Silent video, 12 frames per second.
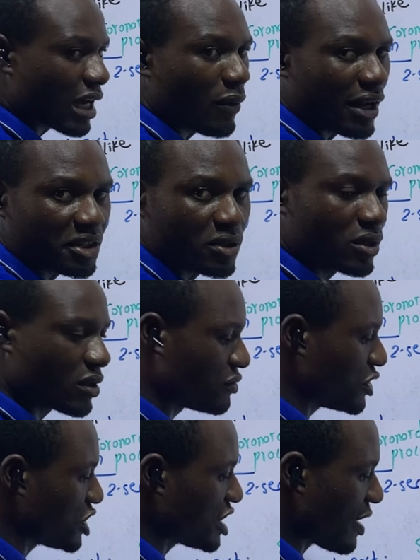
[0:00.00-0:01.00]
1/3 of the
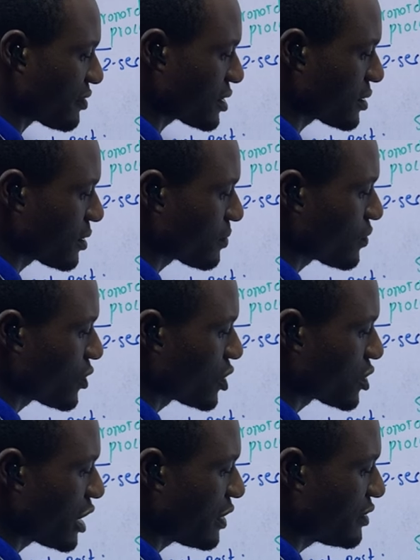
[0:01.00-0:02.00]
shaft.
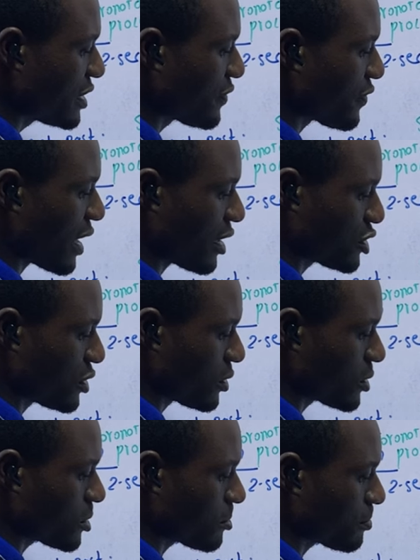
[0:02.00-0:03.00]
So if this
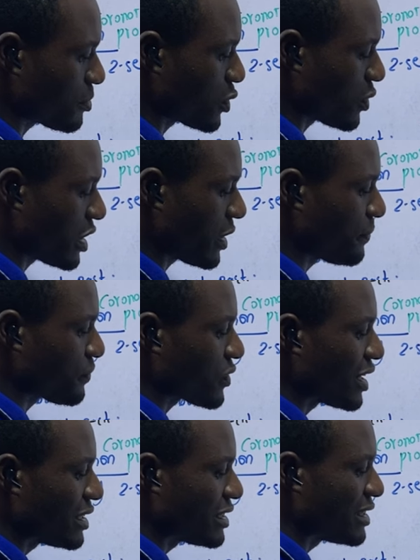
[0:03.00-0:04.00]
fractures, okay,
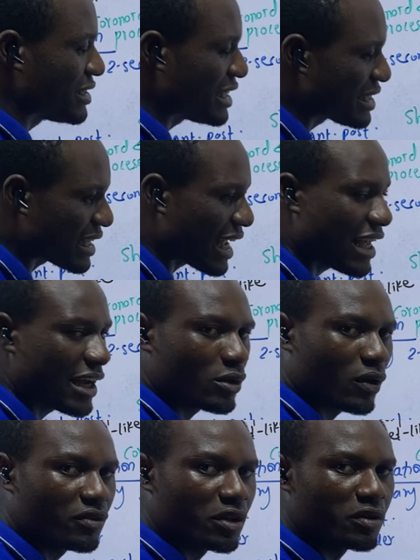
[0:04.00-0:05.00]
the distal end
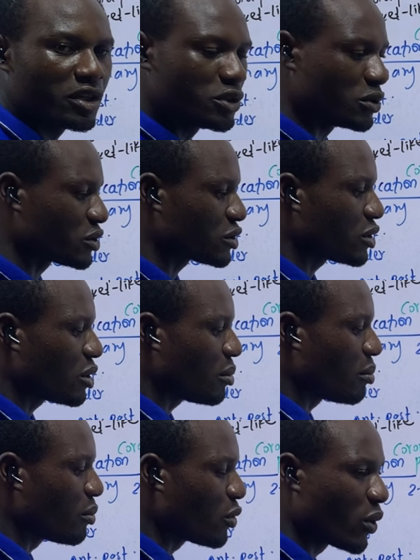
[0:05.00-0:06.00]
of the radius
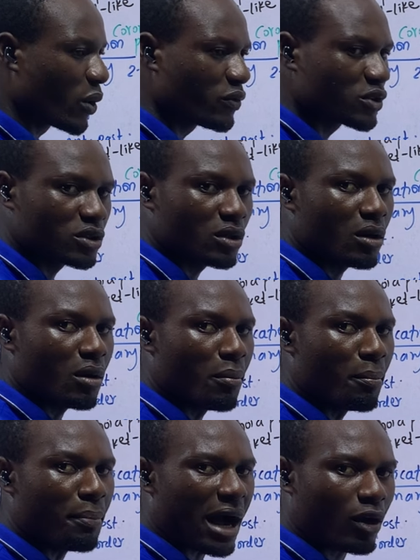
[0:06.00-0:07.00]
moves
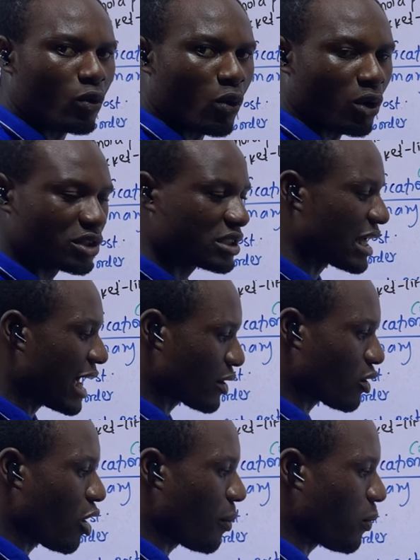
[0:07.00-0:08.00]
backwards
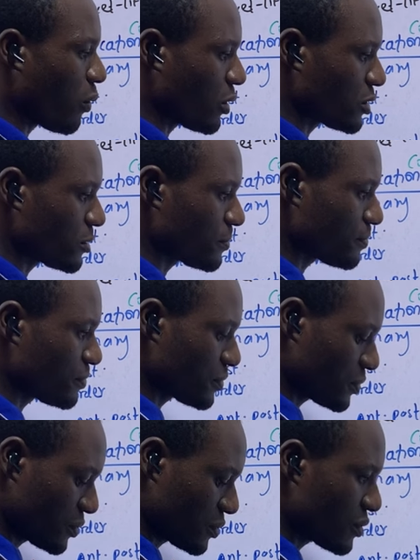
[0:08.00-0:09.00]
and upward,
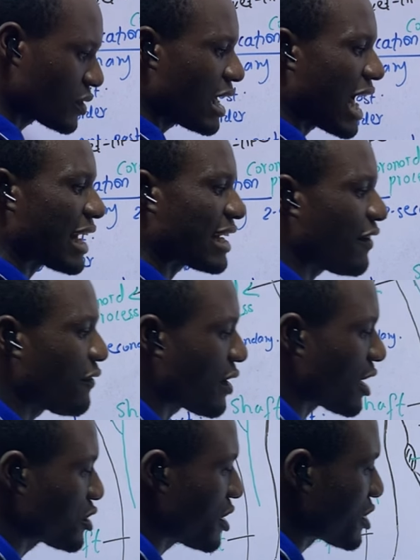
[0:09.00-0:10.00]
and that
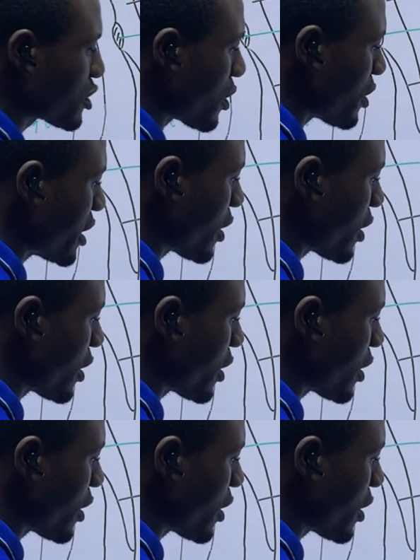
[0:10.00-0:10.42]
fracture is called a